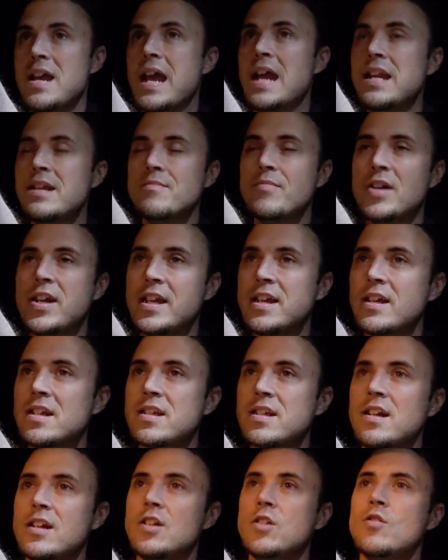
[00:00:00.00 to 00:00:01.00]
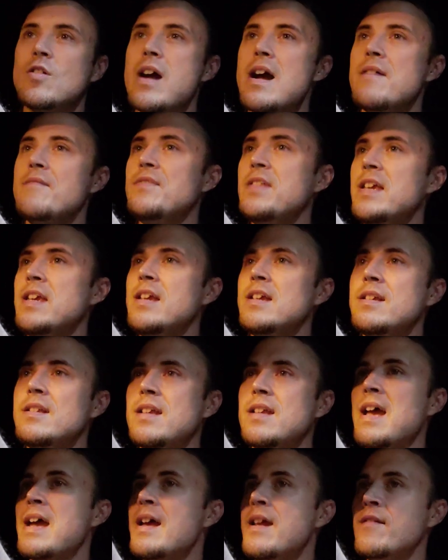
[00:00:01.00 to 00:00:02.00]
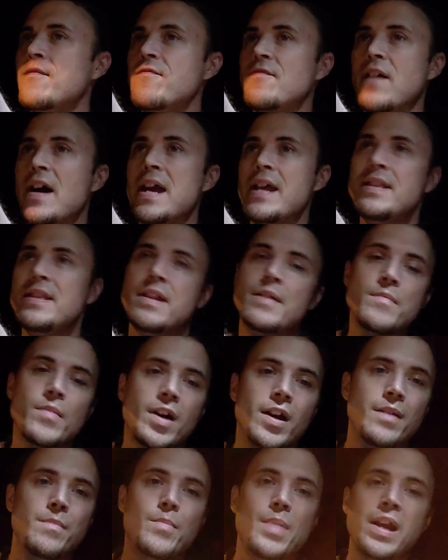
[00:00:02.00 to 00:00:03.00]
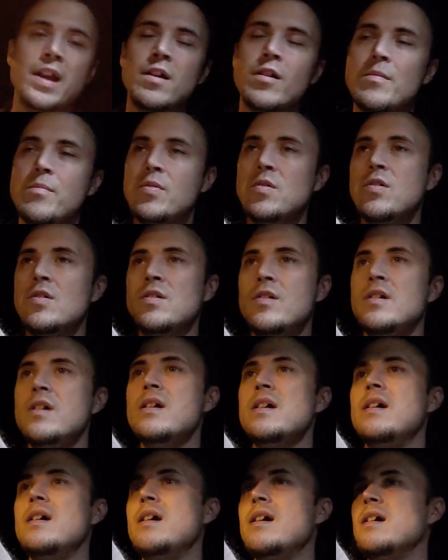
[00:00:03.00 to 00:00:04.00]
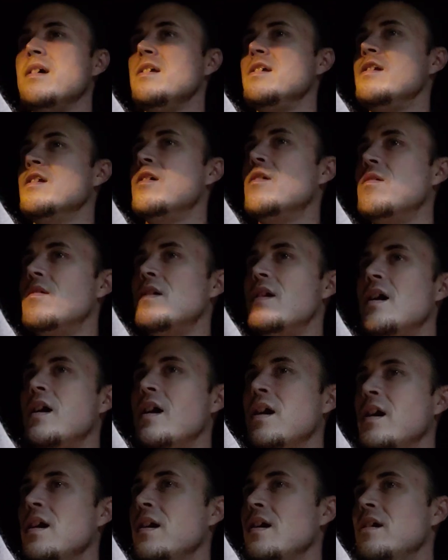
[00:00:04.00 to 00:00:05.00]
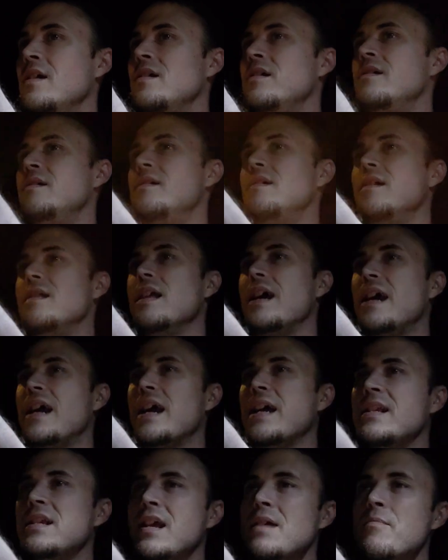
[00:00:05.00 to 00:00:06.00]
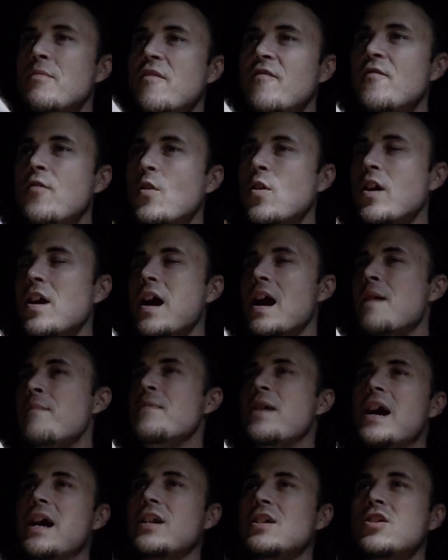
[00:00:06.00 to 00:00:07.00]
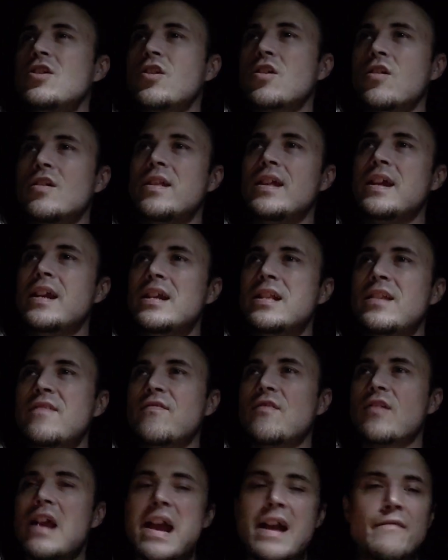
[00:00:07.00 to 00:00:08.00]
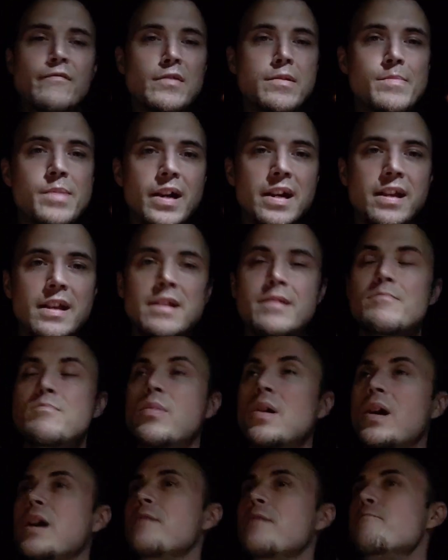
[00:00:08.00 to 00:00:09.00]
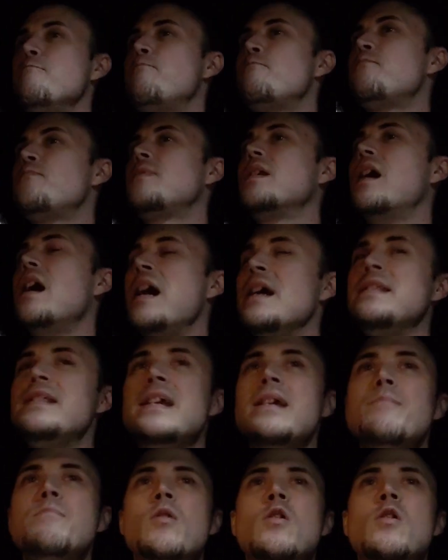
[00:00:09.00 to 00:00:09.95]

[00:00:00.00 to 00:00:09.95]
anybody is going to drive these and find them unbearable. You know, like I said before, I'm not sure that it's for everybody, but I think